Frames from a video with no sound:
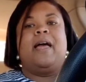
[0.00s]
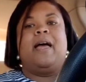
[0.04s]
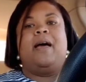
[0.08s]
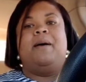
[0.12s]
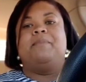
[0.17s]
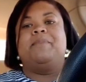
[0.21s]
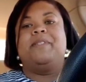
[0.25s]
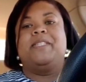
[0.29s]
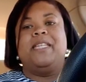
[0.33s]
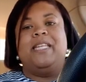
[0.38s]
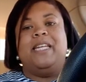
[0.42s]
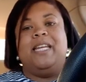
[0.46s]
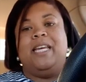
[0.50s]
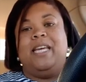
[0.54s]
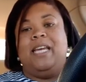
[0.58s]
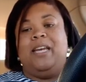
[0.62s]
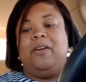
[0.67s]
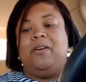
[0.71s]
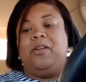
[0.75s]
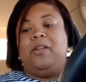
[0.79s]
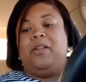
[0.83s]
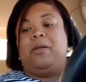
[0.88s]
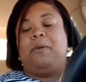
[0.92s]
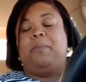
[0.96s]
I'm sitting
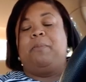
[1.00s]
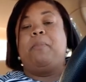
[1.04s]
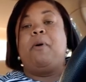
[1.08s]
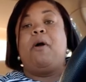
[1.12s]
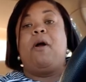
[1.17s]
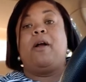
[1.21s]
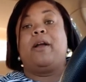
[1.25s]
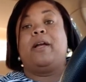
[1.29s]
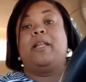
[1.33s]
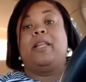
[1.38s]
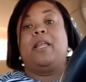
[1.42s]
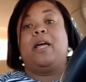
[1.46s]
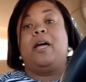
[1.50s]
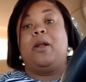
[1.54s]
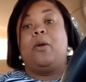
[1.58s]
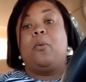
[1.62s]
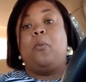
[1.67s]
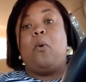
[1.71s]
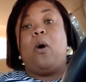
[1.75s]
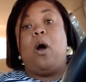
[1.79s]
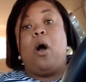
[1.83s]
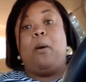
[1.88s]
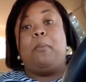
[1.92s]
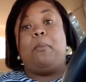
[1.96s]
here in the parking lot of
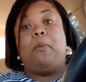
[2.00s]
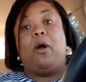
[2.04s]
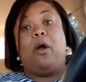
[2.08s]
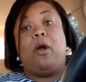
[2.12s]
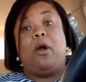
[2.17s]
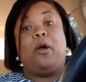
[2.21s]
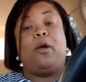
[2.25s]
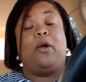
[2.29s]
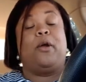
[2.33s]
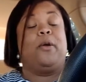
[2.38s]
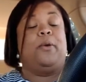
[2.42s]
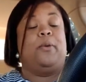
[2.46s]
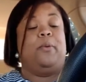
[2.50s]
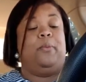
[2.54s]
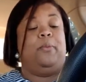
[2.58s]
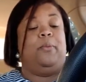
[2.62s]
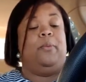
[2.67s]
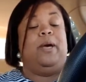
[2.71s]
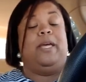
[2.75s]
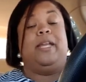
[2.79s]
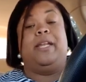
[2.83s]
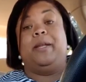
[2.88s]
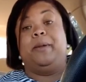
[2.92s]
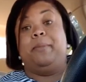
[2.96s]
Walmart
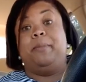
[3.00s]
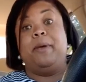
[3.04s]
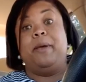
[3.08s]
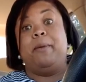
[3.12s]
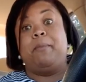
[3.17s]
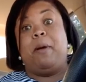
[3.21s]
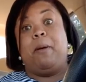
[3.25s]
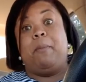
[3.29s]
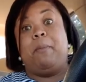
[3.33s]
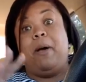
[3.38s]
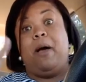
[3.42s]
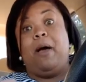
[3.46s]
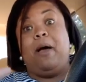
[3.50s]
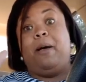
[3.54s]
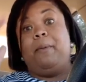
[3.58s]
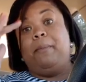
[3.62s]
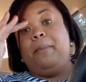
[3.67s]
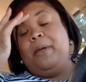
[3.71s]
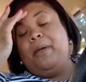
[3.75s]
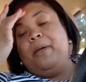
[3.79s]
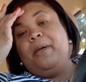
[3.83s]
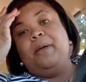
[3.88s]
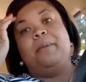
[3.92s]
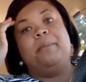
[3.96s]
waiting to pick my mom
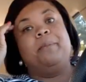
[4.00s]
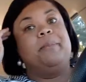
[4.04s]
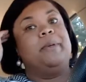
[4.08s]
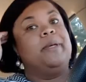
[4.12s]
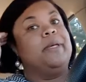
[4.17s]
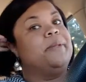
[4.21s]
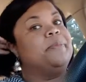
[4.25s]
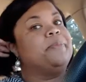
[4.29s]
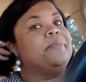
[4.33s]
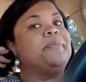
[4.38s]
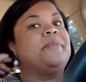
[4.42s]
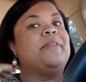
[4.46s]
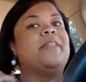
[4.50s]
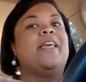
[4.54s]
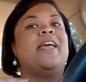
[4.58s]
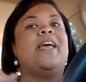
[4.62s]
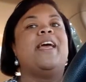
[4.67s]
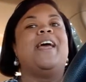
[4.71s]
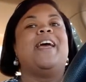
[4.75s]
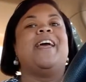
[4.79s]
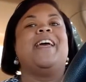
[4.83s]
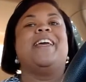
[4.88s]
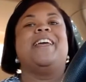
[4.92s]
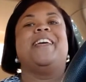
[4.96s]
up, but
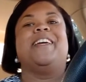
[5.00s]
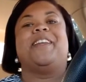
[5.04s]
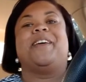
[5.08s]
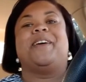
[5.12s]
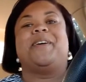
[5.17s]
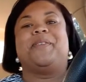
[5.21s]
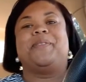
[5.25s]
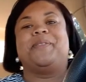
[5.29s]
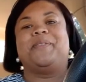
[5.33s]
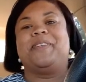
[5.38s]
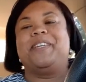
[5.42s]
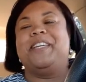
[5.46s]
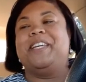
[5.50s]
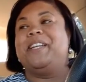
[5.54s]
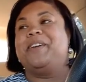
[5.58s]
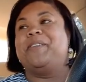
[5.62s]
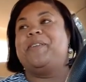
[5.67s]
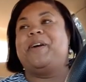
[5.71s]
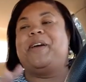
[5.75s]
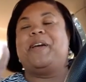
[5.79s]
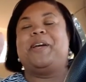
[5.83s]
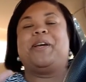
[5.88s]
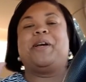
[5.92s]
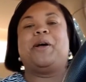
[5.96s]
you know,
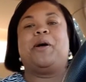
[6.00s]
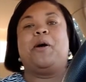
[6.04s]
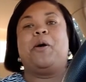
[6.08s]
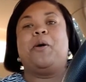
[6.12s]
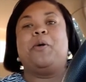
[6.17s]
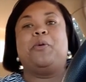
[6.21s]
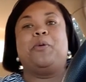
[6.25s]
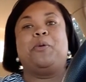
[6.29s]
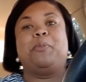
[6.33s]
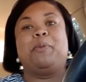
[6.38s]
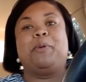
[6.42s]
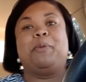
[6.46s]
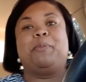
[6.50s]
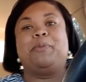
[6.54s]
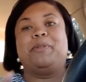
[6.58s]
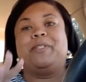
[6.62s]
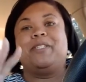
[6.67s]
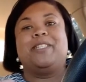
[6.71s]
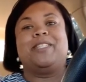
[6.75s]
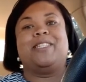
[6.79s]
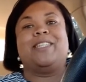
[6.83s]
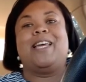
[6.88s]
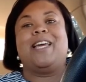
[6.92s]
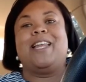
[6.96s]
anyway, older people
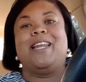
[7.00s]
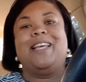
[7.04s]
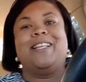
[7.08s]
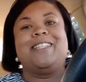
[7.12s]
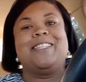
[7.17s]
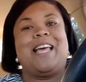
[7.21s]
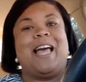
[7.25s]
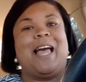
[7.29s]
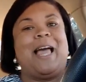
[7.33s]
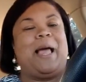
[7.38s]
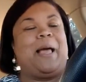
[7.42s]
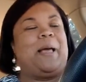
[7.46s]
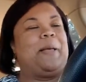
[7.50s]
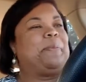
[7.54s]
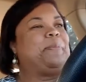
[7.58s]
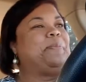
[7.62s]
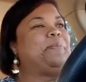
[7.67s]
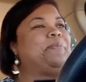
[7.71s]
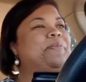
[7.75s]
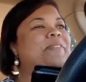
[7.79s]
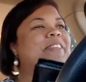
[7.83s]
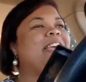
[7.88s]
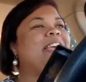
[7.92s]
just take their time.